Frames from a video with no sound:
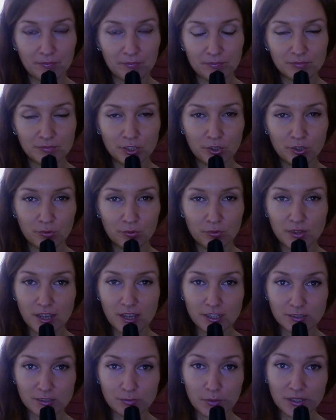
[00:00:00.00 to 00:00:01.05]
the
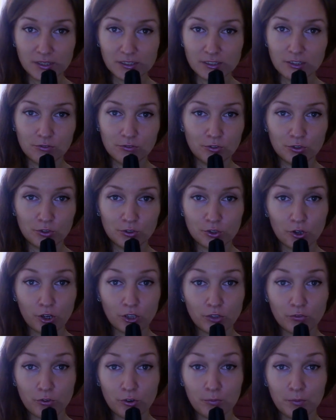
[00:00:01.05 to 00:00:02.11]
expense if you're
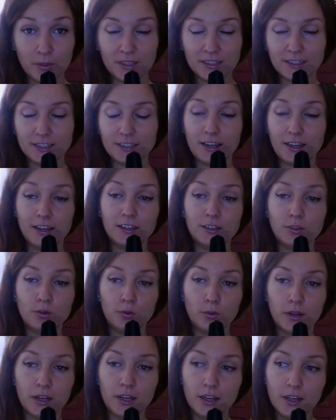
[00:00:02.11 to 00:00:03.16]
not from India
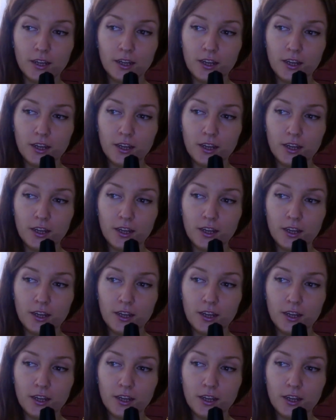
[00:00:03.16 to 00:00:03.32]
anyway.